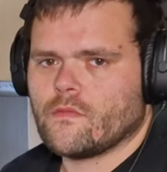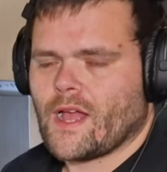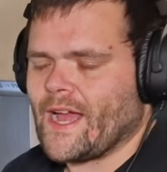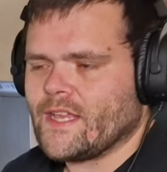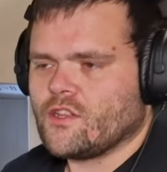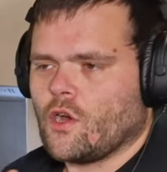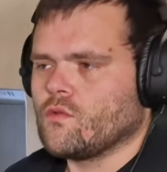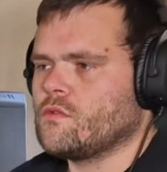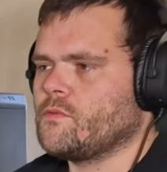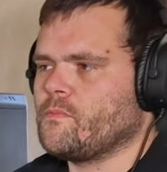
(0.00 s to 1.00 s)
I
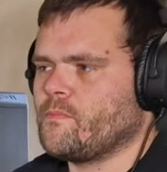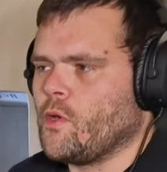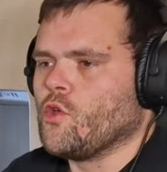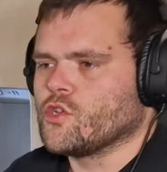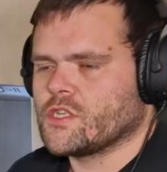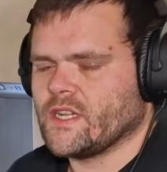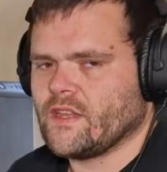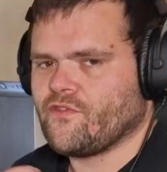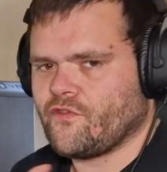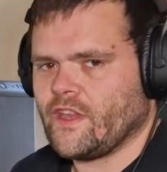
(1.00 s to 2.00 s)
don't
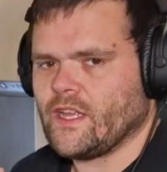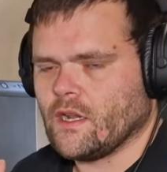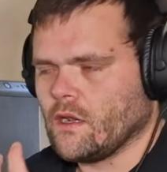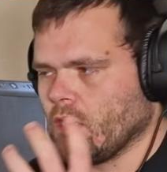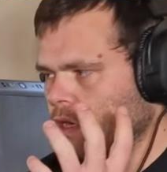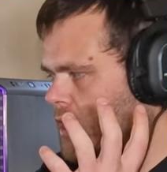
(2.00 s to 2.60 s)
personally feel